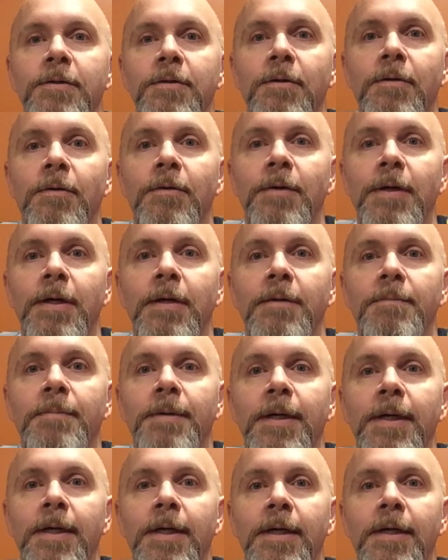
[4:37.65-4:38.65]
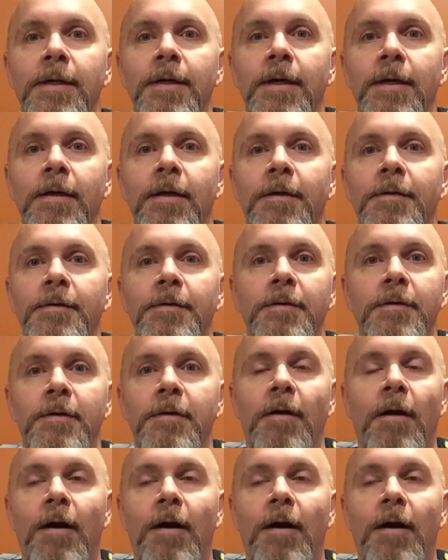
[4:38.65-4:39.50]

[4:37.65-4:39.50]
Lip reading: so he'd be another